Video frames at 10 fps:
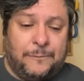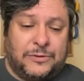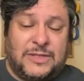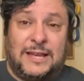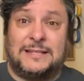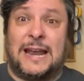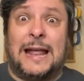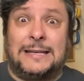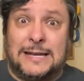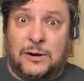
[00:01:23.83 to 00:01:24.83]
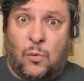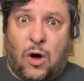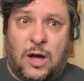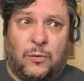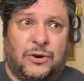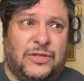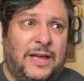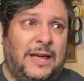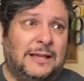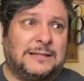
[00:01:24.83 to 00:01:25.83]
Things that I did want were
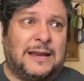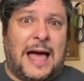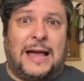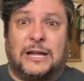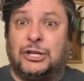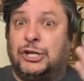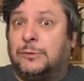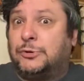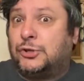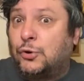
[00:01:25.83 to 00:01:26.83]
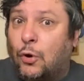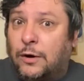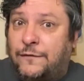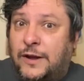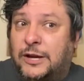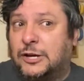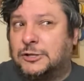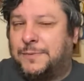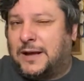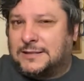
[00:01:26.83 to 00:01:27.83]
things like Jim Shore
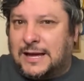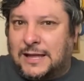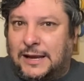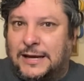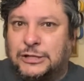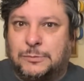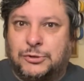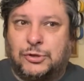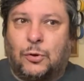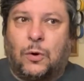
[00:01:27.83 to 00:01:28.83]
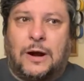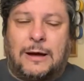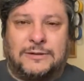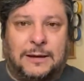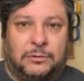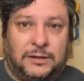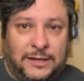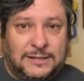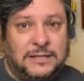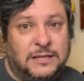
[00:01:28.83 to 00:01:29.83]
figures, because I collect Jim Shore and I was able to
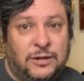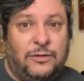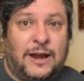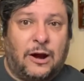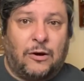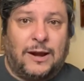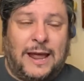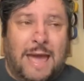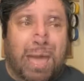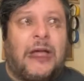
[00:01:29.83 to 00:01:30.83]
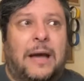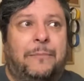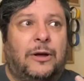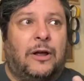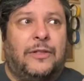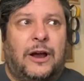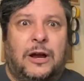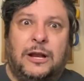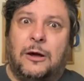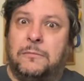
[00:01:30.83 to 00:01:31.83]
list the two that I already have. I put on there,
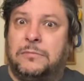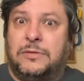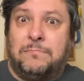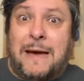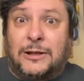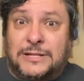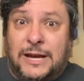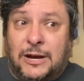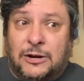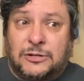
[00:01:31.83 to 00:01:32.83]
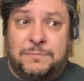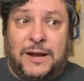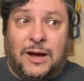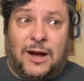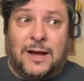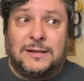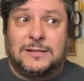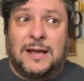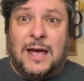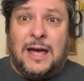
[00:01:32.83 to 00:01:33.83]
you know, mouse ears
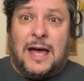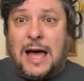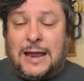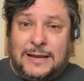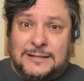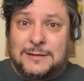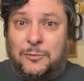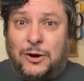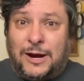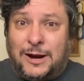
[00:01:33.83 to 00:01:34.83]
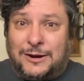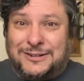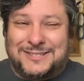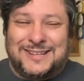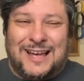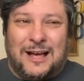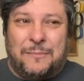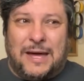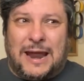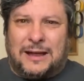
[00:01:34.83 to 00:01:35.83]
because I need some more ears.
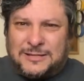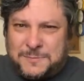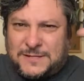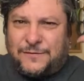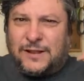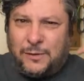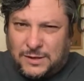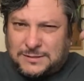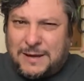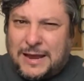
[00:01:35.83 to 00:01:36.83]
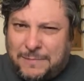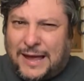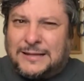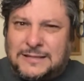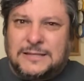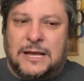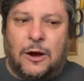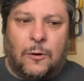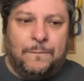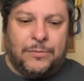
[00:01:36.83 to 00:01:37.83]
And I specifically want some headbands.
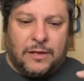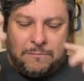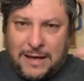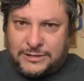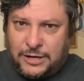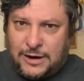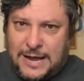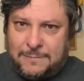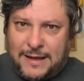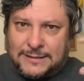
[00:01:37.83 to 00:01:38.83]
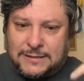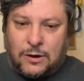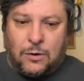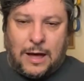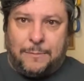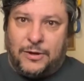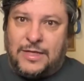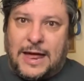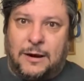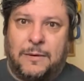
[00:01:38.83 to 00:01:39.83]
So mouse ear headbands. So I put
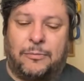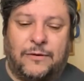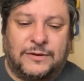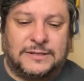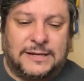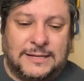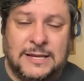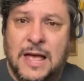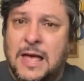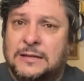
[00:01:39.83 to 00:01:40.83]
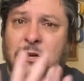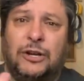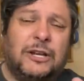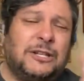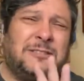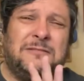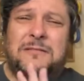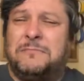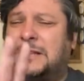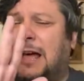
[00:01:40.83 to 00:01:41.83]
that on my preference list. So you can just
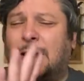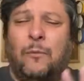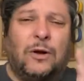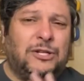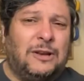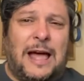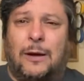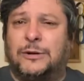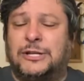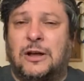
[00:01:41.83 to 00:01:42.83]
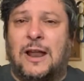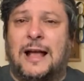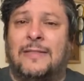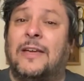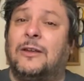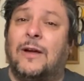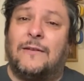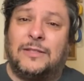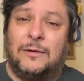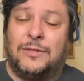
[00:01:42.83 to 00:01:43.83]
tell them what you like, what you don't like, and they do
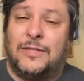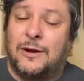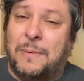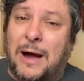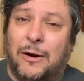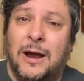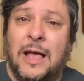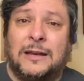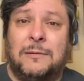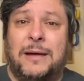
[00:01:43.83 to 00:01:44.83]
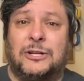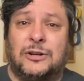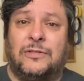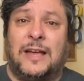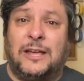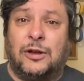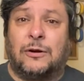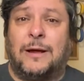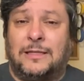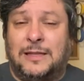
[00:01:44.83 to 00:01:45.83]
everything within their power to make sure they
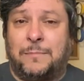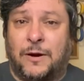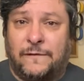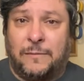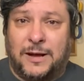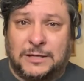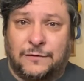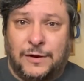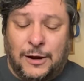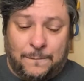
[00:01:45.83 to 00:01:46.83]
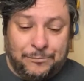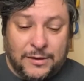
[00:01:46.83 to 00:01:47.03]
curate the perfect box for you.